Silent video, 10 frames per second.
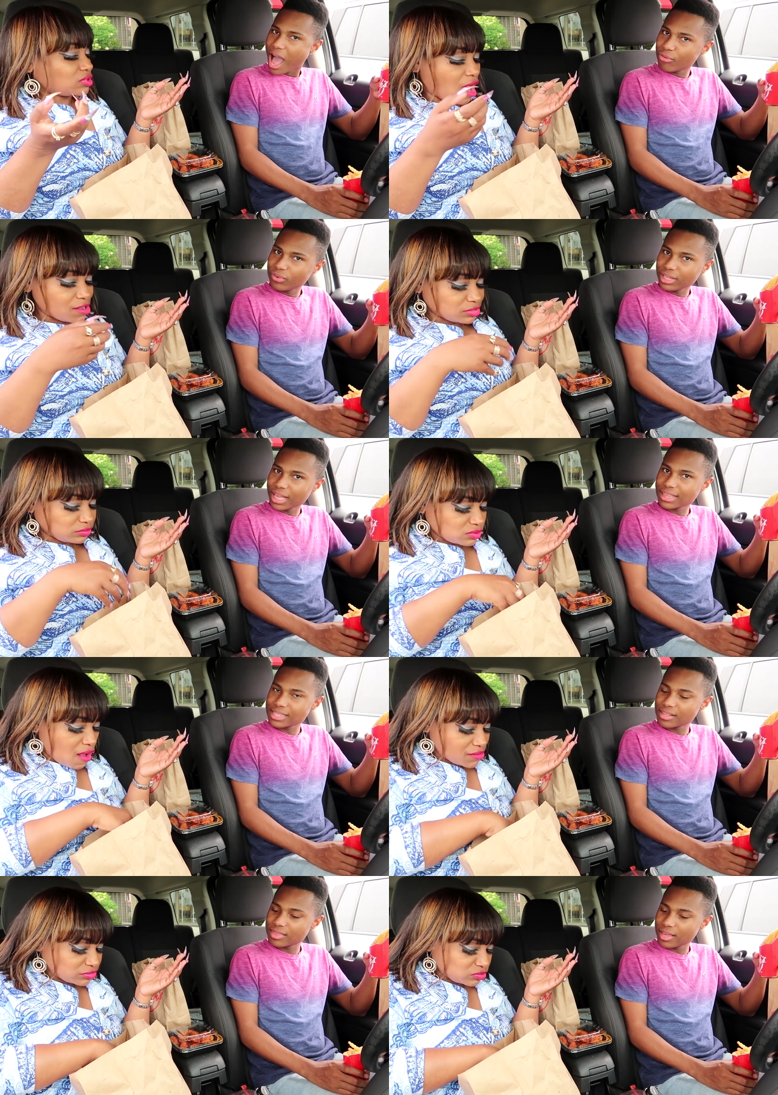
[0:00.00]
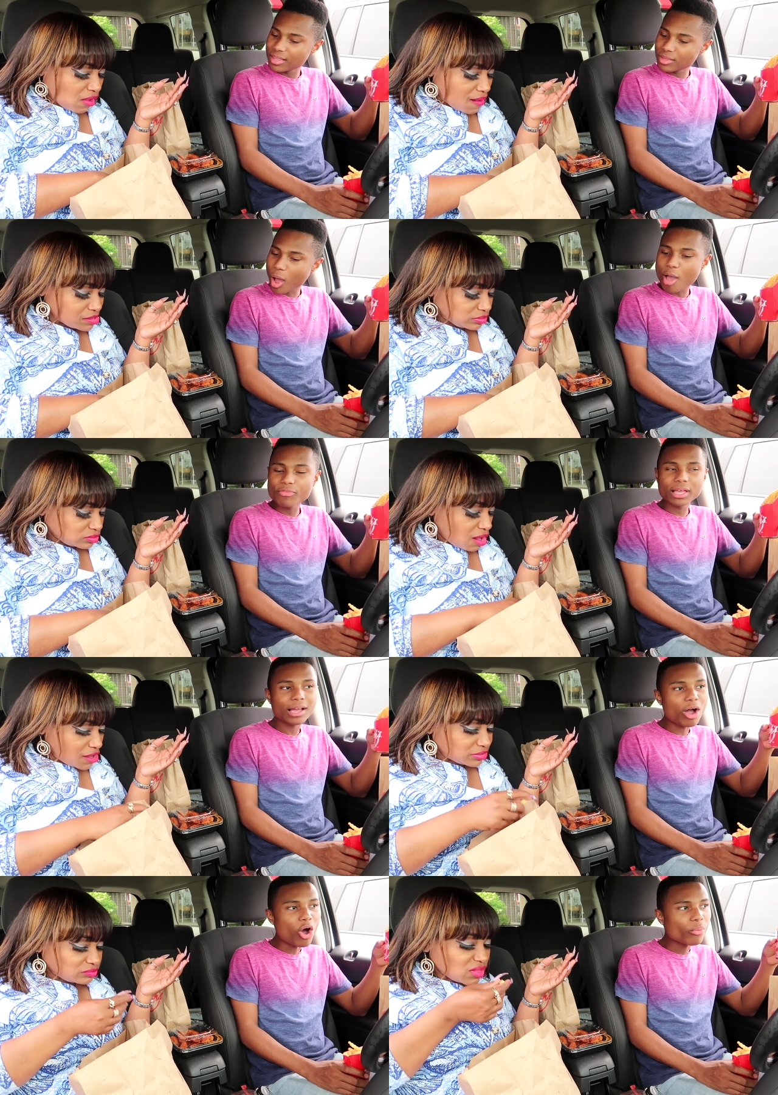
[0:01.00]
Speaker 1: I feel like that's the thing though. I feel like
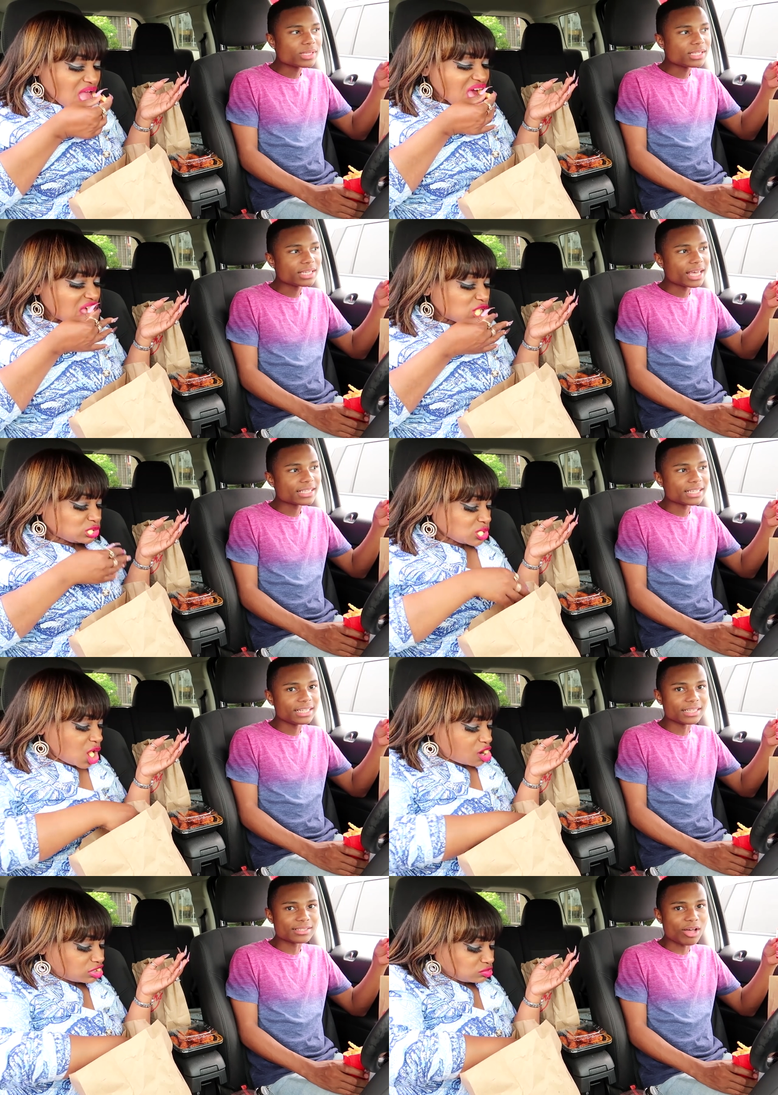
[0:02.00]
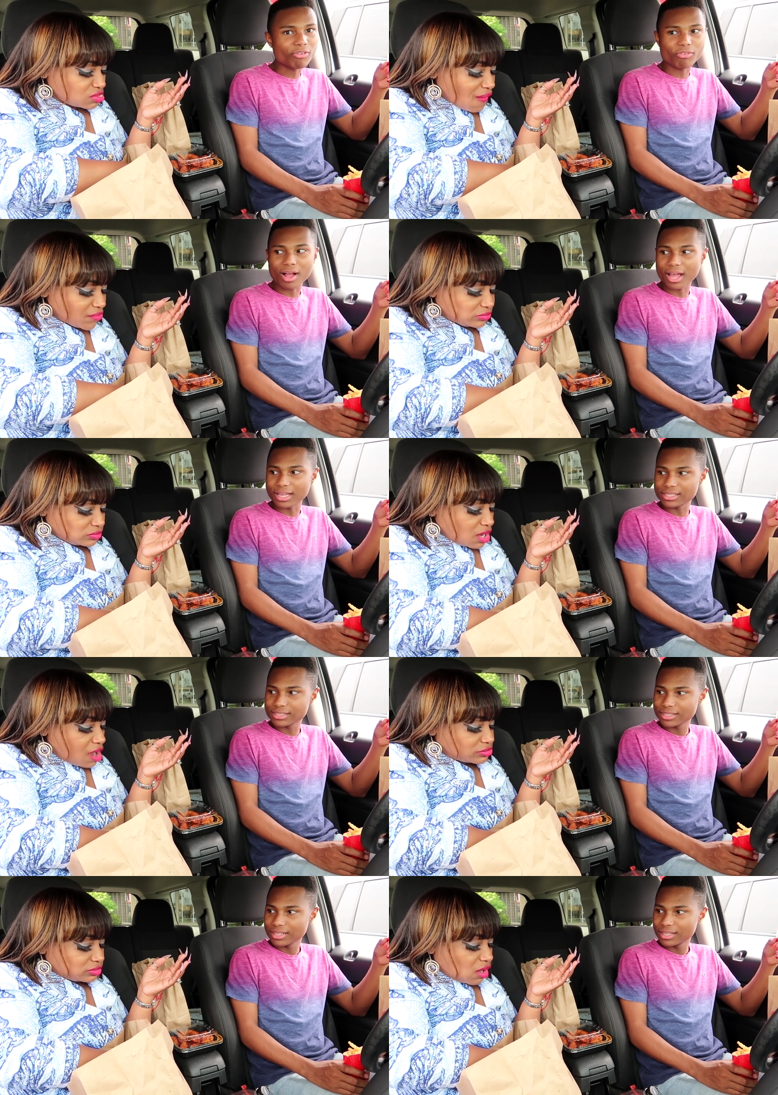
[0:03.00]
I always see kids eating the soft fries.
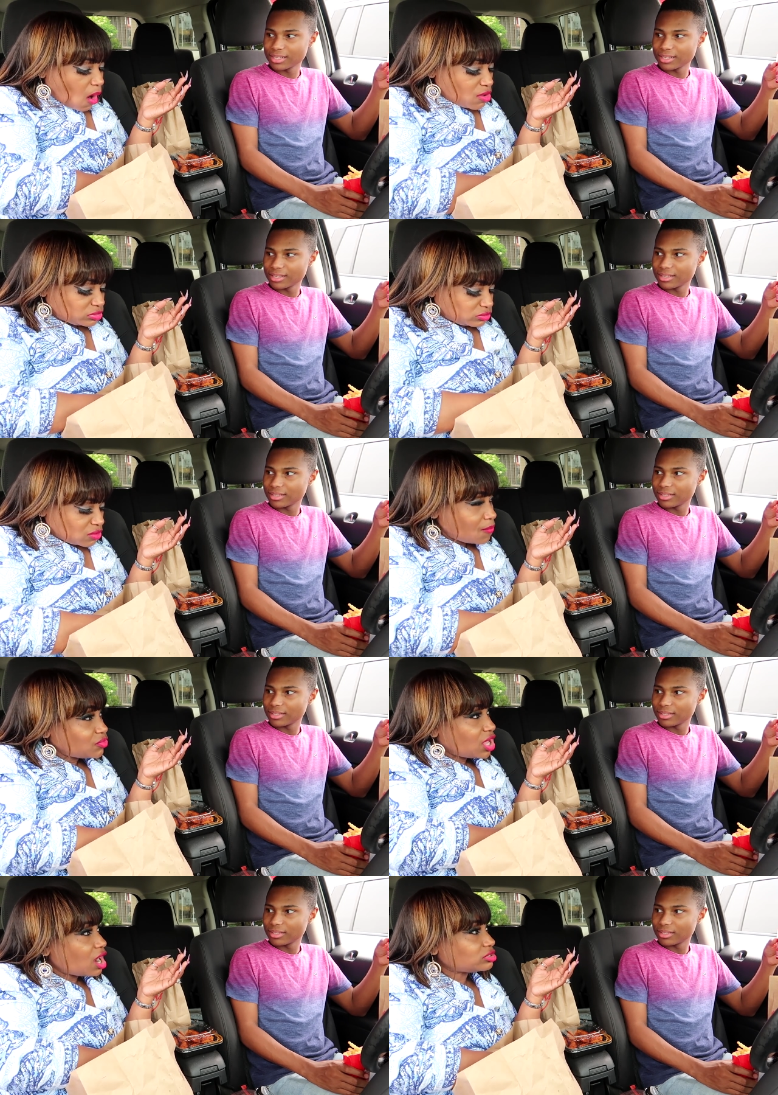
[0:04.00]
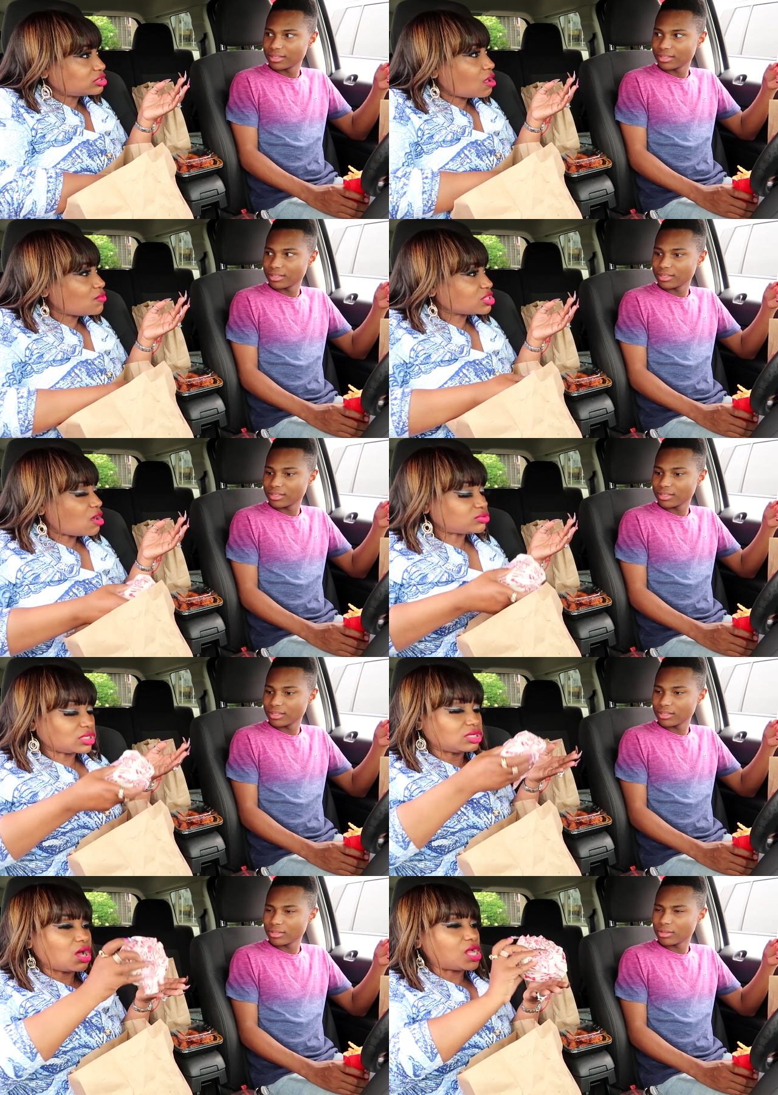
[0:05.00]
Speaker 2: They are soft. The soft ones
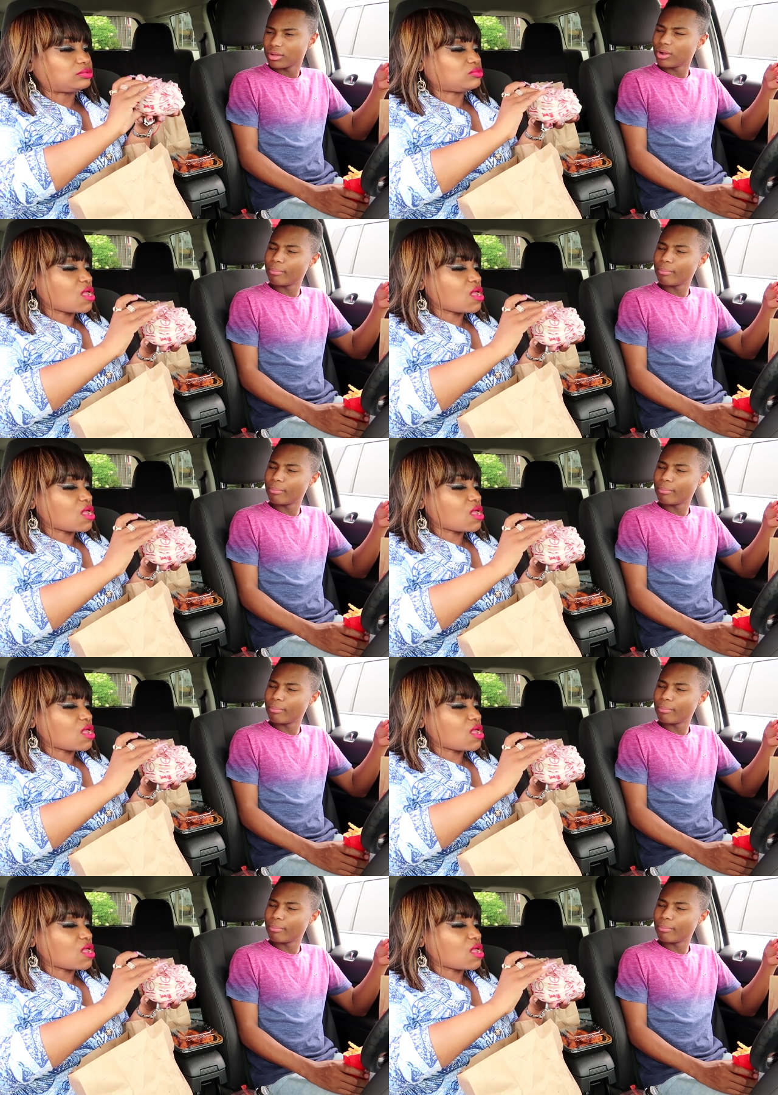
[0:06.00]
are good.